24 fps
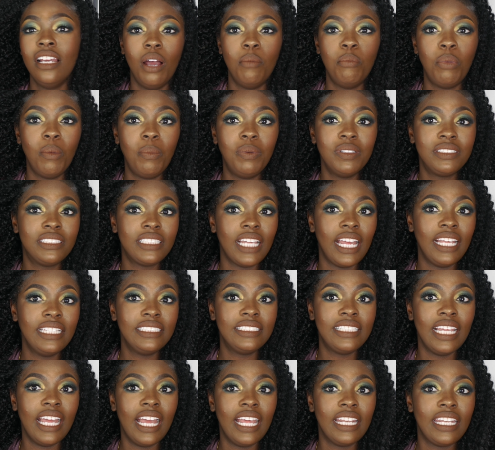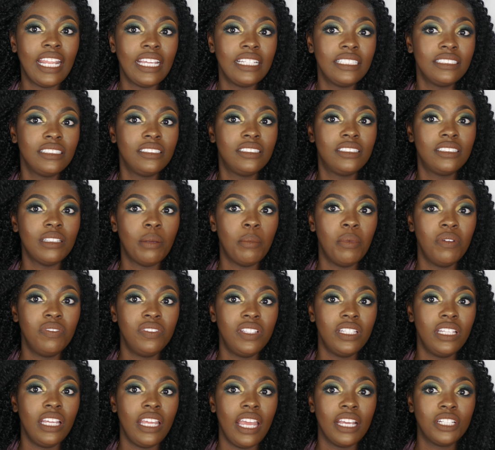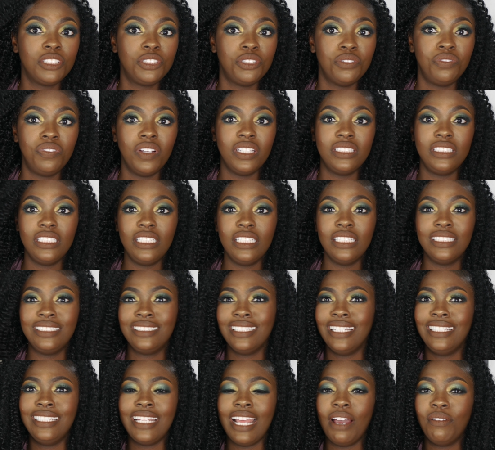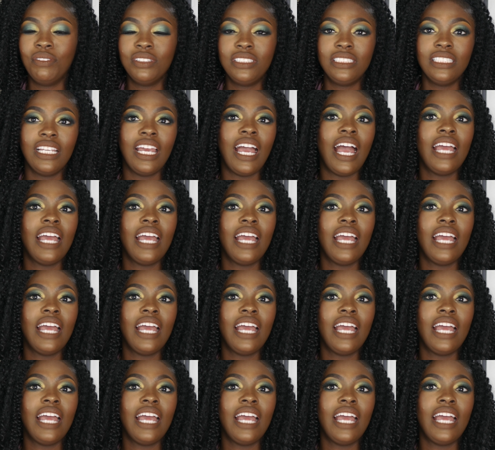But besides that, like some of the extra fuzziness, and that was it.